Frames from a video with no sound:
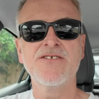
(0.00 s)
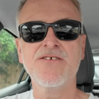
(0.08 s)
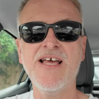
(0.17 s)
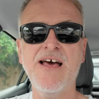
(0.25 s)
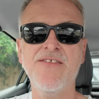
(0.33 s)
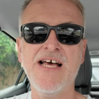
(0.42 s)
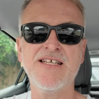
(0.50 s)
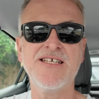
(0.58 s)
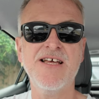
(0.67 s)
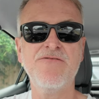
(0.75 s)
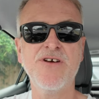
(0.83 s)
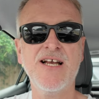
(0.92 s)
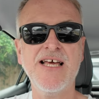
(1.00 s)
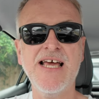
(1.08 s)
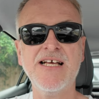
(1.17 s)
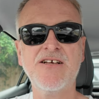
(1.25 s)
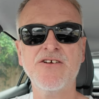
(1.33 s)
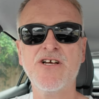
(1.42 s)
So yeah, that's it really.
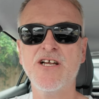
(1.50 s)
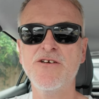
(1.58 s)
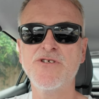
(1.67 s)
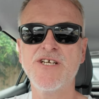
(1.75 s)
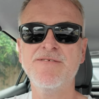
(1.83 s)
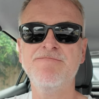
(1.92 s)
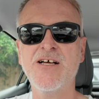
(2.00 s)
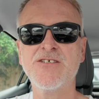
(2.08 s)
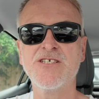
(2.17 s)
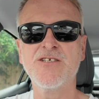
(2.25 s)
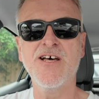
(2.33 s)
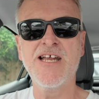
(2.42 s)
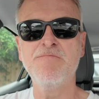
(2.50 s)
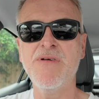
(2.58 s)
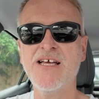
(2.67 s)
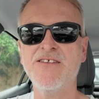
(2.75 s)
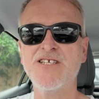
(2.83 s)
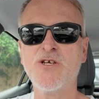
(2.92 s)
In conclusion, I just thought I'd
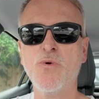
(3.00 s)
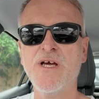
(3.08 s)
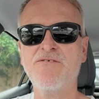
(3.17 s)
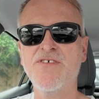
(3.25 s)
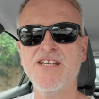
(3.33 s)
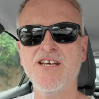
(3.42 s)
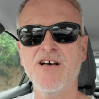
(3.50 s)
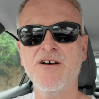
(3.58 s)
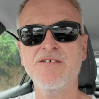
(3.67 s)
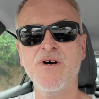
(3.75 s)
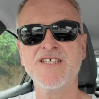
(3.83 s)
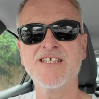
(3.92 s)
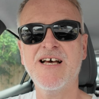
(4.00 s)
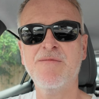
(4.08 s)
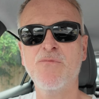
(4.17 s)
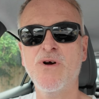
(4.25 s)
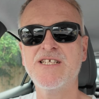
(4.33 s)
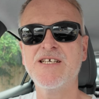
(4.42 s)
make this quick video whilst
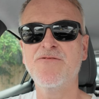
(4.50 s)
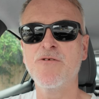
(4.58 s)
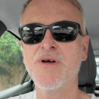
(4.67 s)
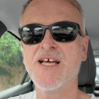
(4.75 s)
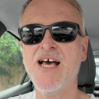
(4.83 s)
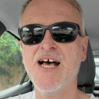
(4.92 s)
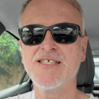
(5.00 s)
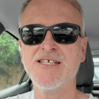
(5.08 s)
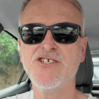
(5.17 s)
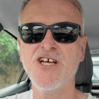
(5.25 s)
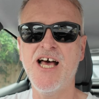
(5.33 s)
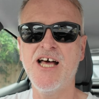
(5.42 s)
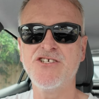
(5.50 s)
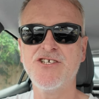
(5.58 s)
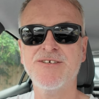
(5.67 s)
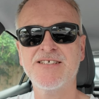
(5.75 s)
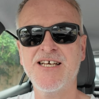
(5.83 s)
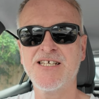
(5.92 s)
I'm waiting for my car to charge.
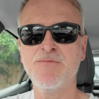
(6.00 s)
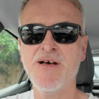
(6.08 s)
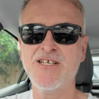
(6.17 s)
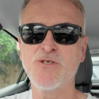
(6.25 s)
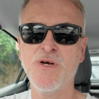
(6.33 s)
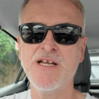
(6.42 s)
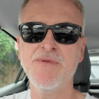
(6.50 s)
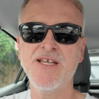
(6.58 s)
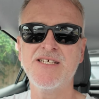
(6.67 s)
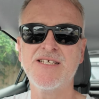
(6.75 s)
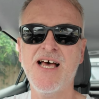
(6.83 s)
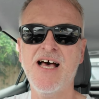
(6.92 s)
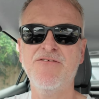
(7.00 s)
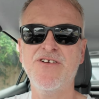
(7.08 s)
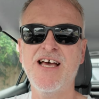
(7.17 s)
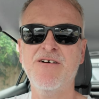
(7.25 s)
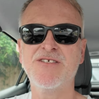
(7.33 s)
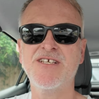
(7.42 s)
It takes about 20 minutes to half
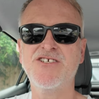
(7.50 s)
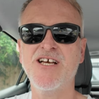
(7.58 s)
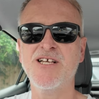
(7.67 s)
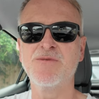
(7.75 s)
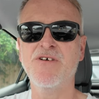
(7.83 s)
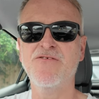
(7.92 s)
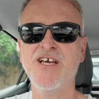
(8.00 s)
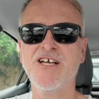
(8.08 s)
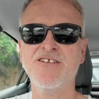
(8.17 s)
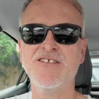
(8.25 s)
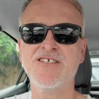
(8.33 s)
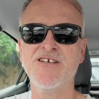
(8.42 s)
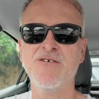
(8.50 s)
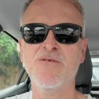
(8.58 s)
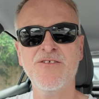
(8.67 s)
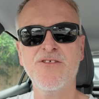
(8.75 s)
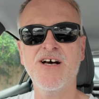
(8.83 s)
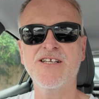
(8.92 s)
an hour to charge my vehicle, so
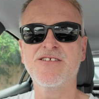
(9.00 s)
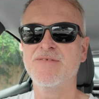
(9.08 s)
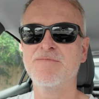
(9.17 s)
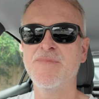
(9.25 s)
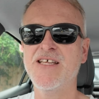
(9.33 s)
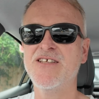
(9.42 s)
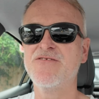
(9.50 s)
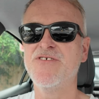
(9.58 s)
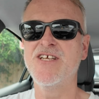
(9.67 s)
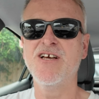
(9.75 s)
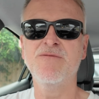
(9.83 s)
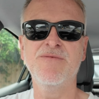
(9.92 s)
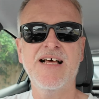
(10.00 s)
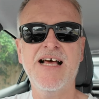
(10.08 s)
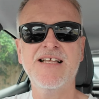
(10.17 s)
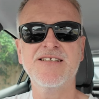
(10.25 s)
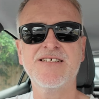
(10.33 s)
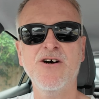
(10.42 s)
I thought I'd make this video,
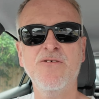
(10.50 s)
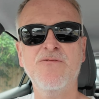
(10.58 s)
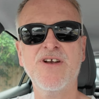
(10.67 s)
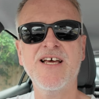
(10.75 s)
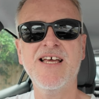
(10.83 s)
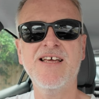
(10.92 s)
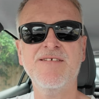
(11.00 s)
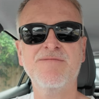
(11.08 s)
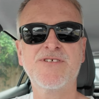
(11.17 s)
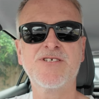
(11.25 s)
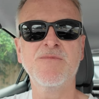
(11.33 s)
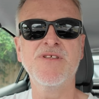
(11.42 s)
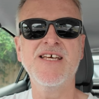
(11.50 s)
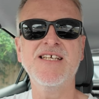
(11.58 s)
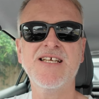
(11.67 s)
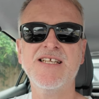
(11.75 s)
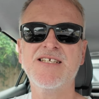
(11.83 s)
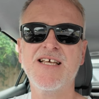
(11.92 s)
and hopefully some of
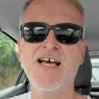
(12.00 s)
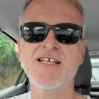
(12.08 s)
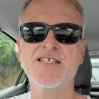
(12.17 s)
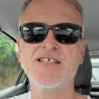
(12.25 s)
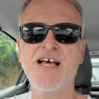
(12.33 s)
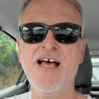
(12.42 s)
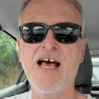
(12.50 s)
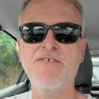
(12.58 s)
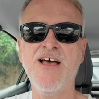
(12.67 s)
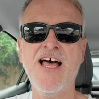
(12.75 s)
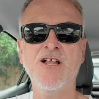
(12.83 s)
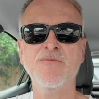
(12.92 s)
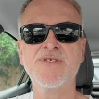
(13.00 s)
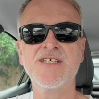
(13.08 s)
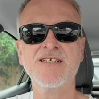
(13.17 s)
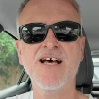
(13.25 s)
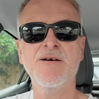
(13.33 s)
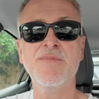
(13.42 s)
these insights have
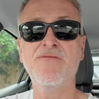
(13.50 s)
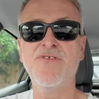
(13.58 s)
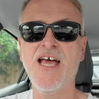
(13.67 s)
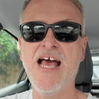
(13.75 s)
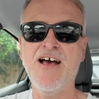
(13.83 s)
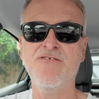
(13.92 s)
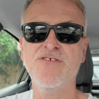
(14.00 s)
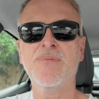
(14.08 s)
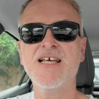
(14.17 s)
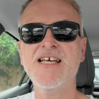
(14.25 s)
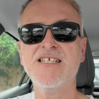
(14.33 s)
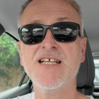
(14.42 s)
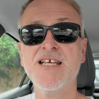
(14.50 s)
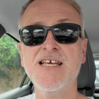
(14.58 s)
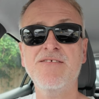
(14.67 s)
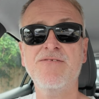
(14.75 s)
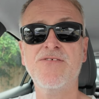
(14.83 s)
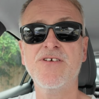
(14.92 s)
helped. If they have, please
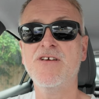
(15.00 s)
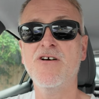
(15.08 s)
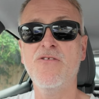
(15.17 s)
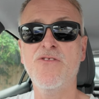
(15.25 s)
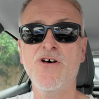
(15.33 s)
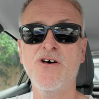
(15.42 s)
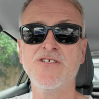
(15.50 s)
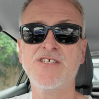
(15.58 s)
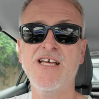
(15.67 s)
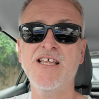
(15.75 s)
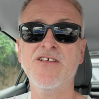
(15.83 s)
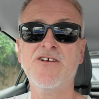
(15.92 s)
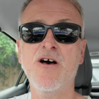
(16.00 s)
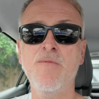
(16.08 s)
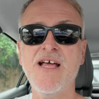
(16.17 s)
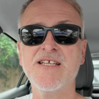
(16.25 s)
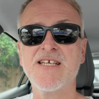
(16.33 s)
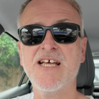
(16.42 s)
leave your thoughts in the
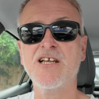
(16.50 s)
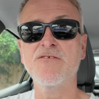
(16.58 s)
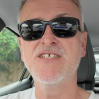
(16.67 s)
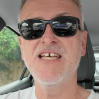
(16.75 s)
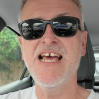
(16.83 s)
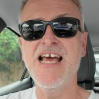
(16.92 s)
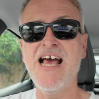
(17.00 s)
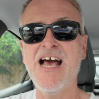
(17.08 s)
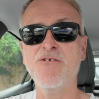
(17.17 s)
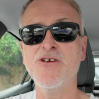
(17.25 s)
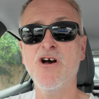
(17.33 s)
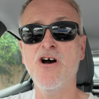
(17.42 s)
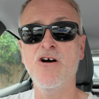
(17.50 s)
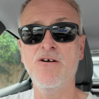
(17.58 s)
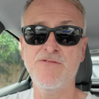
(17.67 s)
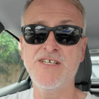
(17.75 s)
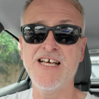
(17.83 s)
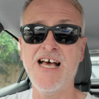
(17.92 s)
comments. I'd love to hear how your
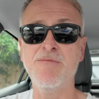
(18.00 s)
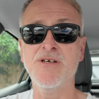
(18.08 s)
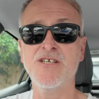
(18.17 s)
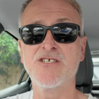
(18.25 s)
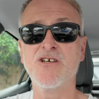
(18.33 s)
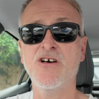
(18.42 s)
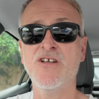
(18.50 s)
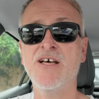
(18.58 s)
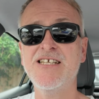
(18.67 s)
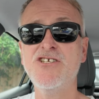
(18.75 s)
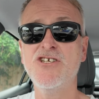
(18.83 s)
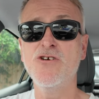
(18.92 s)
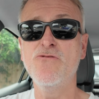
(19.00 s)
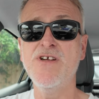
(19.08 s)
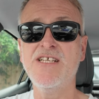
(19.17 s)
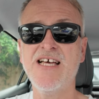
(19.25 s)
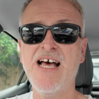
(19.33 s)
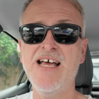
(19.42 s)
retirement has gone. Did you
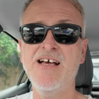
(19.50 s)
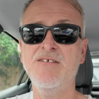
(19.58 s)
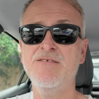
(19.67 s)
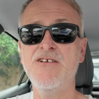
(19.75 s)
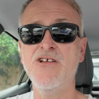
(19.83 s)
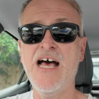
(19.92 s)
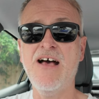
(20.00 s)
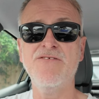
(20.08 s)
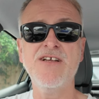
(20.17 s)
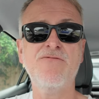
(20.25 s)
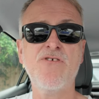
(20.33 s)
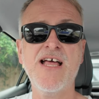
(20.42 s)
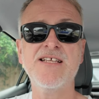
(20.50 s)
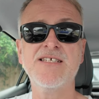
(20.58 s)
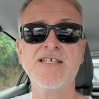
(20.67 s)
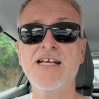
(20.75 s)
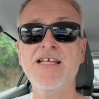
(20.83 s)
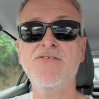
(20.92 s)
retire and not have any
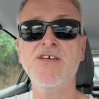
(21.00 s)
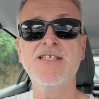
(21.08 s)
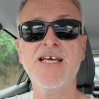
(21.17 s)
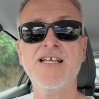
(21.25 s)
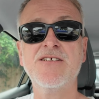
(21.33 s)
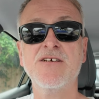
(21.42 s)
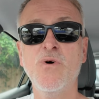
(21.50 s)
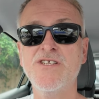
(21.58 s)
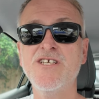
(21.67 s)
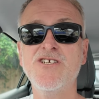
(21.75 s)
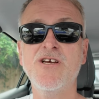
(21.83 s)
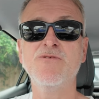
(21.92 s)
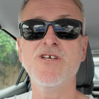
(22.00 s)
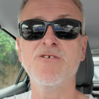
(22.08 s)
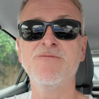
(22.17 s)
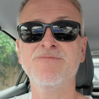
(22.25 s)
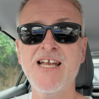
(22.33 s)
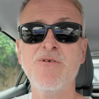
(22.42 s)
friends? And if you did, what did you
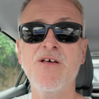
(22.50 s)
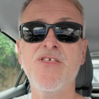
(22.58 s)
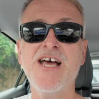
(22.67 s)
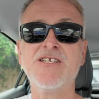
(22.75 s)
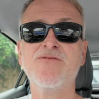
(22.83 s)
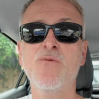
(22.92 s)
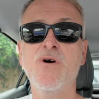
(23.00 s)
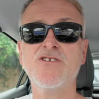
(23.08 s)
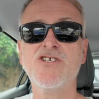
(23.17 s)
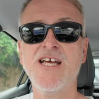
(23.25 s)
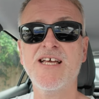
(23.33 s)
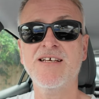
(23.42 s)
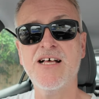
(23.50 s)
do? Anyway, thanks for watching.